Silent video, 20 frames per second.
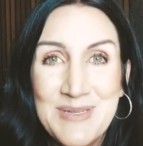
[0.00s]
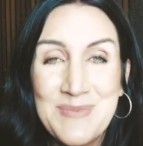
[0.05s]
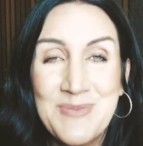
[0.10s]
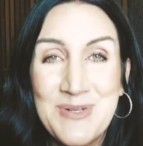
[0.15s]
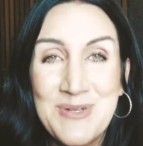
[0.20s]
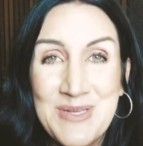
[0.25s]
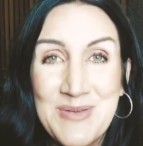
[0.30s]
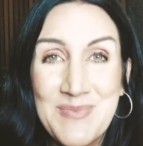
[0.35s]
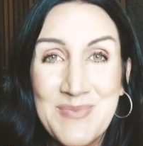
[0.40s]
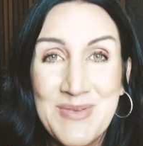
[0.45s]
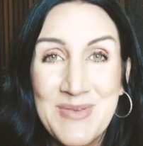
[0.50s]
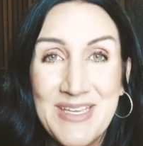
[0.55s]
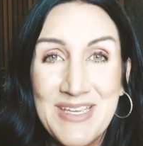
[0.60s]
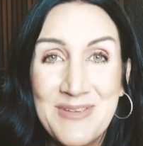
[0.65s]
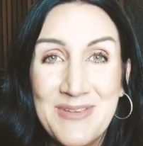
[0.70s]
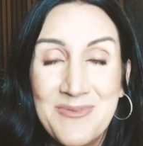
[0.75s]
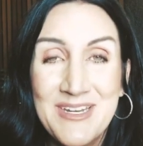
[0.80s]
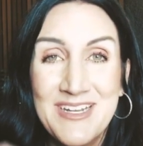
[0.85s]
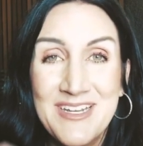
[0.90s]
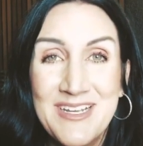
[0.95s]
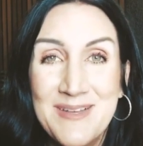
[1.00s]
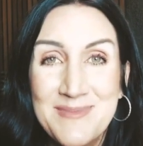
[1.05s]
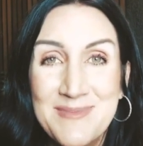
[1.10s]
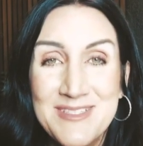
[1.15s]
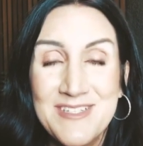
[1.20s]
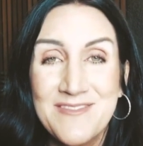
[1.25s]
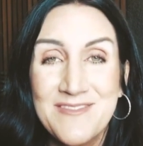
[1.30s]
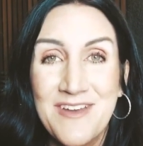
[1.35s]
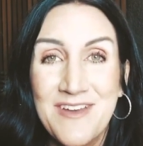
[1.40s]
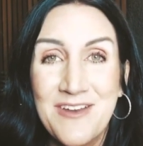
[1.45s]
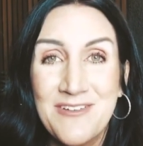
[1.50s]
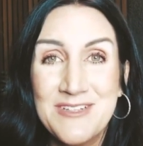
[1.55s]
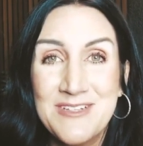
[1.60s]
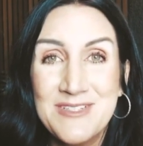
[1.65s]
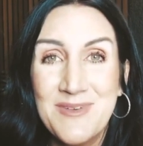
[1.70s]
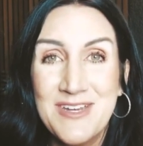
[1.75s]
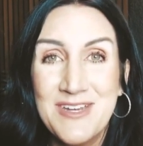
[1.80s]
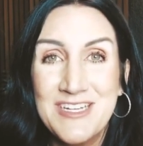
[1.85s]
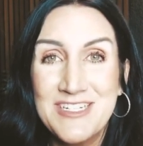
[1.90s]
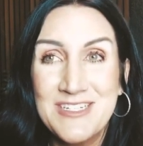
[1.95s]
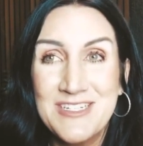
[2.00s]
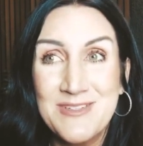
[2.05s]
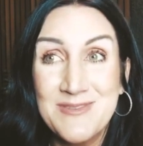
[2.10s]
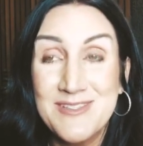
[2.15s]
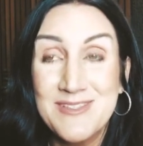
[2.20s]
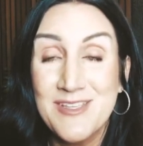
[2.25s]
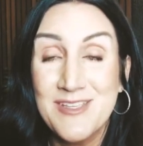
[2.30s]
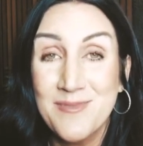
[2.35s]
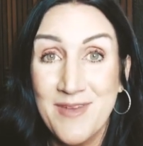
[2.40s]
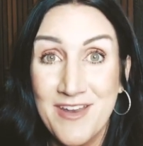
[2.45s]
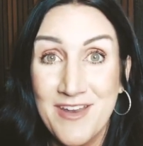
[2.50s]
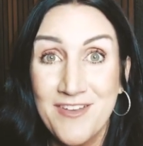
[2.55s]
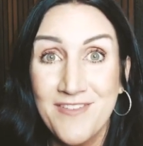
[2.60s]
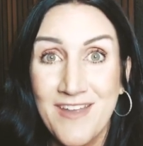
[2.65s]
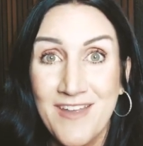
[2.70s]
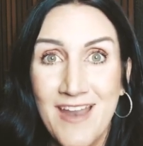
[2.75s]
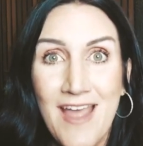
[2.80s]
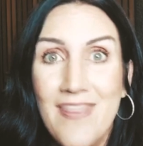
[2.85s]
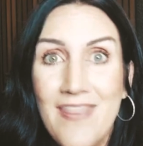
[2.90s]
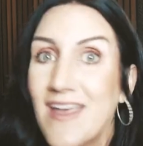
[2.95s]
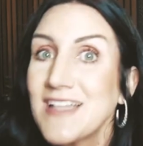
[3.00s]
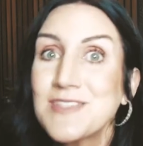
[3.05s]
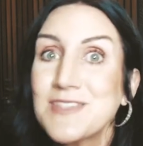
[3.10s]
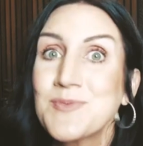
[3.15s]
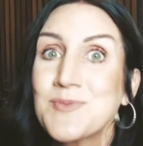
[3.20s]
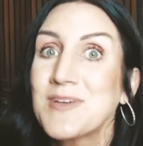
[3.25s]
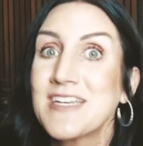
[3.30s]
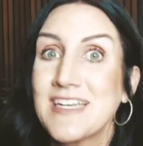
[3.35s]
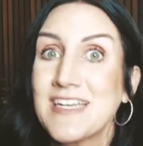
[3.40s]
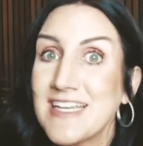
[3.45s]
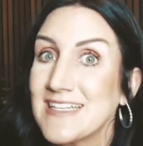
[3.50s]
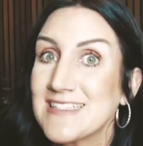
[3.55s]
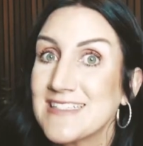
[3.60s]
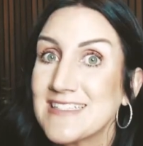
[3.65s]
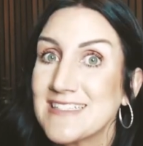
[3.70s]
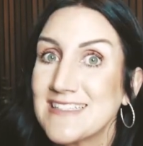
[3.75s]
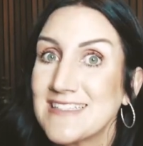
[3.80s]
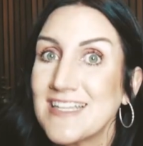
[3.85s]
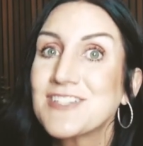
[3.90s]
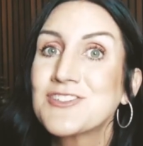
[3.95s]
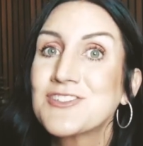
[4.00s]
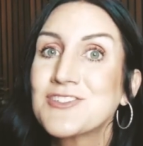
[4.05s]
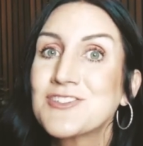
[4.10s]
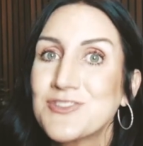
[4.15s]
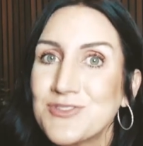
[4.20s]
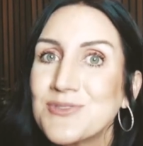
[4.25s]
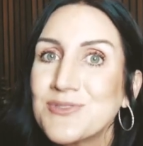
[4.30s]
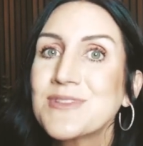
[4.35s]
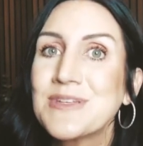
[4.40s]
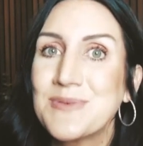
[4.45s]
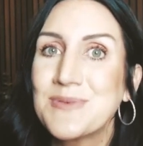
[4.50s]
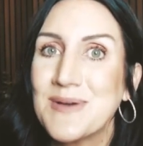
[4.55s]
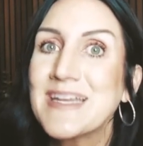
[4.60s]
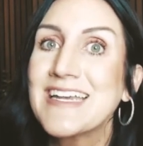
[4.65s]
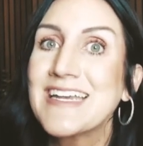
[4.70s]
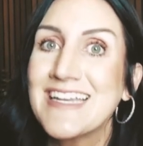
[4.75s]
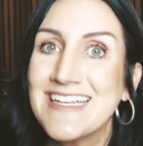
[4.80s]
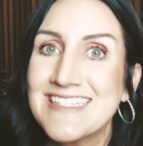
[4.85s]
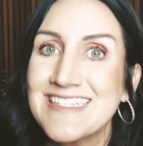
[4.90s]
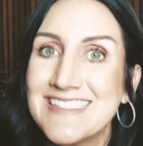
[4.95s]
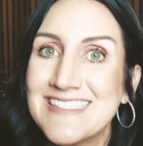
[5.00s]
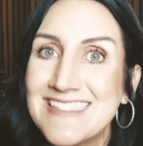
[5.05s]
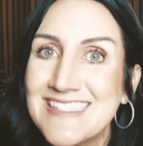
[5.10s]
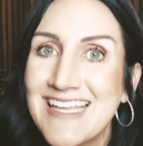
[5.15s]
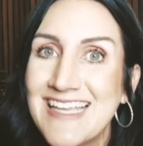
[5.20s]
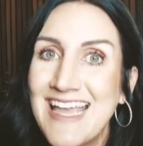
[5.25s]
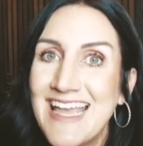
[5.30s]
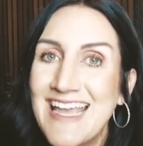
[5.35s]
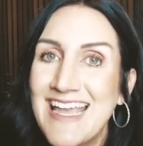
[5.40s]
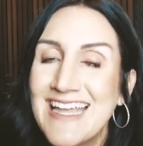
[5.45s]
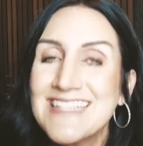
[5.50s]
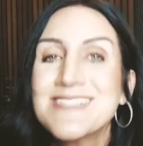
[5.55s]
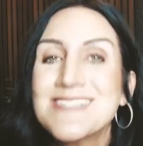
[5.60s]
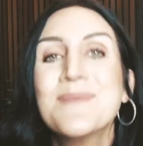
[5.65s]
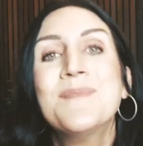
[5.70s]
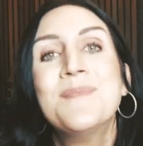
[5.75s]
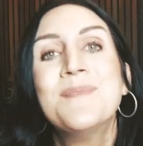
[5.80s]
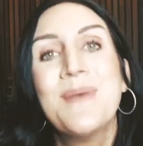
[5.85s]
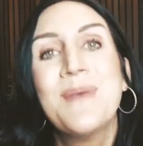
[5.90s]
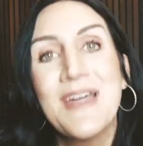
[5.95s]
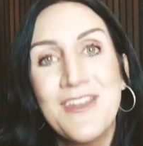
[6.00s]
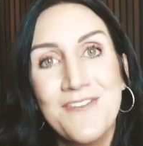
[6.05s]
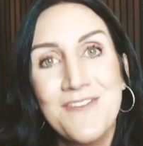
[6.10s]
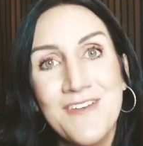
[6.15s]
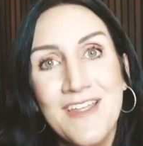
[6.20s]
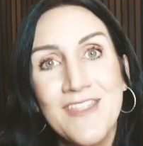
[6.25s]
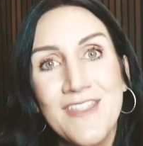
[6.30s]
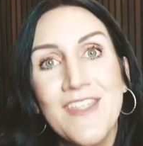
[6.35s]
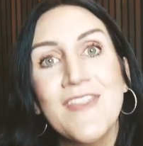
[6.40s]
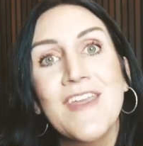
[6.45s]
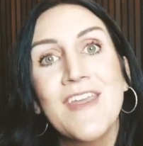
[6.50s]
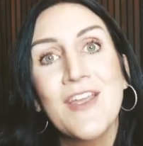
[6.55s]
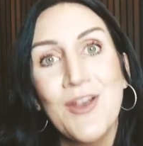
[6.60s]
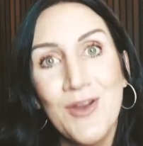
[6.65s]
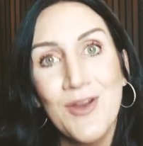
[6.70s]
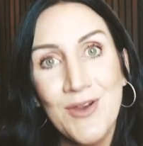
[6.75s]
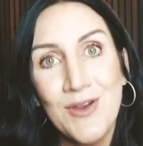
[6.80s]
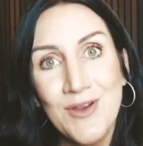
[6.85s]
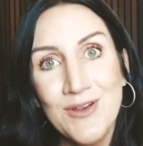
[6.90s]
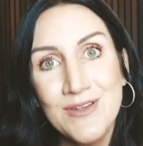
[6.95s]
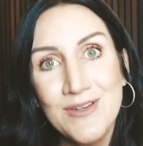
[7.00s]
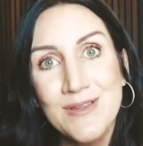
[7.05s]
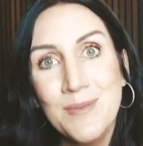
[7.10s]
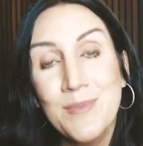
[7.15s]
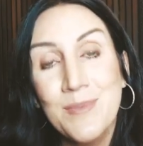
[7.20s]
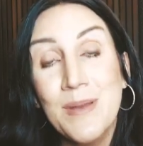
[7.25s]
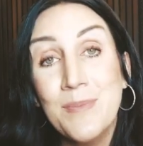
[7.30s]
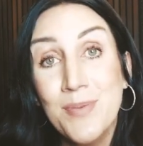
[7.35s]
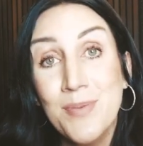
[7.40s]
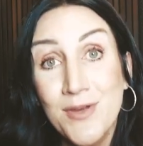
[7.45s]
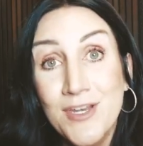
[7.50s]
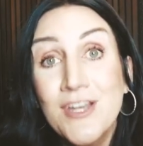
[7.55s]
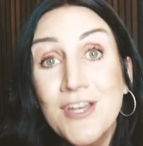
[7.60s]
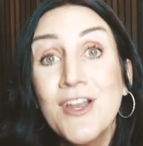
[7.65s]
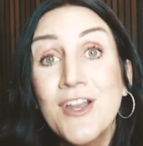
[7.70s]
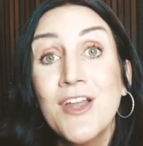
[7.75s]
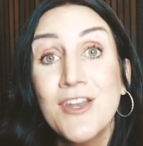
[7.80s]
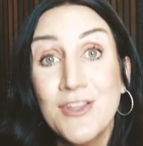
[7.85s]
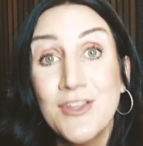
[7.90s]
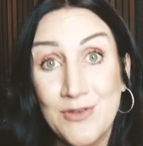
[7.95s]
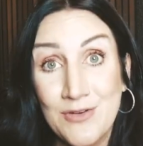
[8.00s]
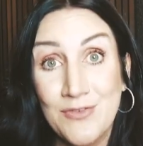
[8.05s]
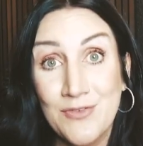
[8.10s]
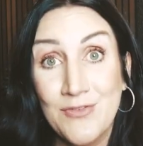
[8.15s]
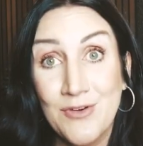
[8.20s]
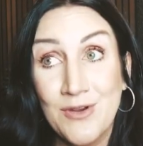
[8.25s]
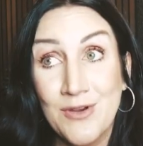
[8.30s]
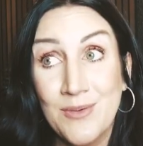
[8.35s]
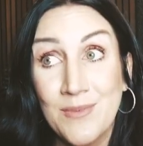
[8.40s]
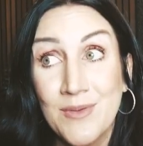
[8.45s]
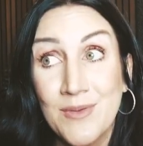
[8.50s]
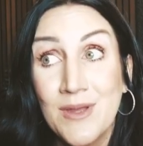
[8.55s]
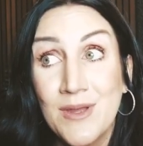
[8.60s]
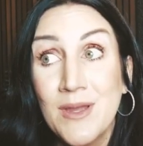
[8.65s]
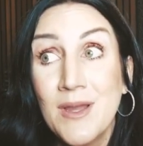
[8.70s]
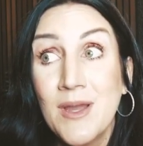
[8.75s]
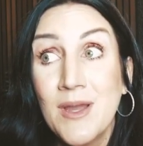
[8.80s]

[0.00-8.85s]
people can be when it comes to veterans wanting to use their benefit. And that's what it is. That's truly what it is. It's a benefit that they earned by putting on a uniform,